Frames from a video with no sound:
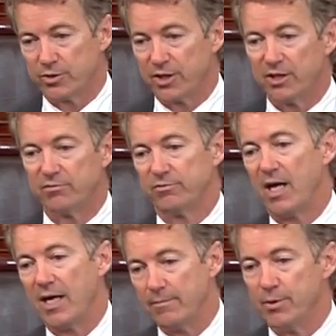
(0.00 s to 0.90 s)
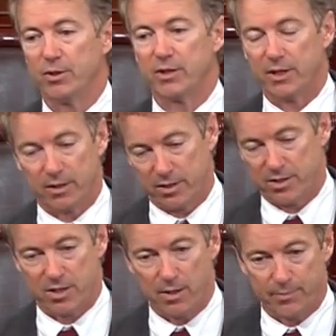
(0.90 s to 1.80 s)
to give liability to
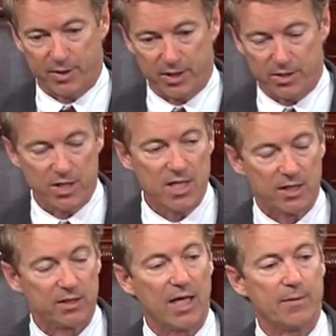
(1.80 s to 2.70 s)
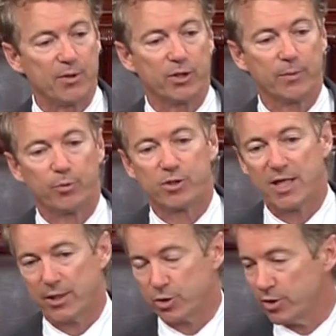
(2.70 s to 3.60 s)
these companies, liability
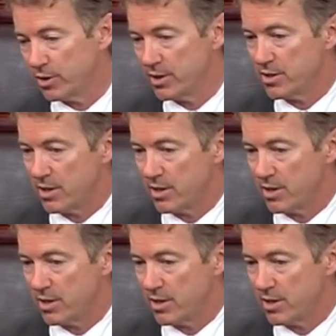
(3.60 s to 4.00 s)
protection to these